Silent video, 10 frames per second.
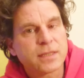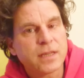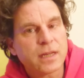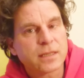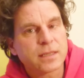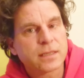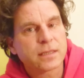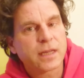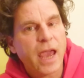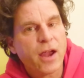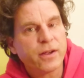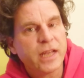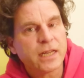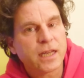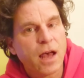6,
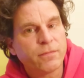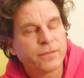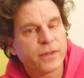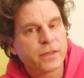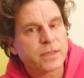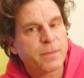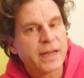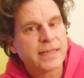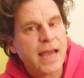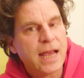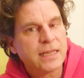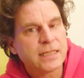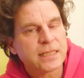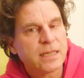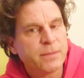Carrying Comfort by
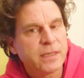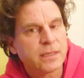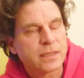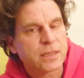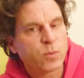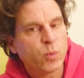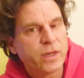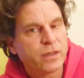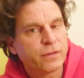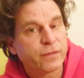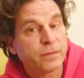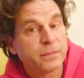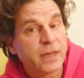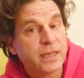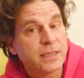Dan Simmons, winner
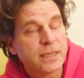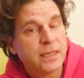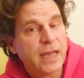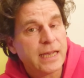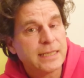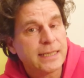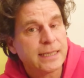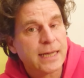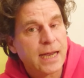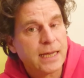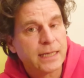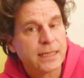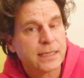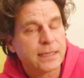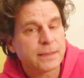from
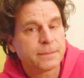1989.